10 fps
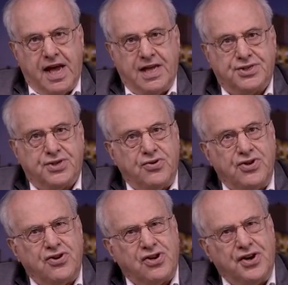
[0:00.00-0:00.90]
And so
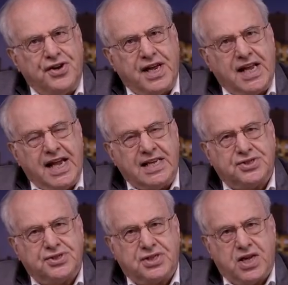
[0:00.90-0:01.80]
you're going to get
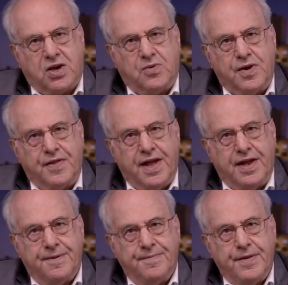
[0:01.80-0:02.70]
stuck with it.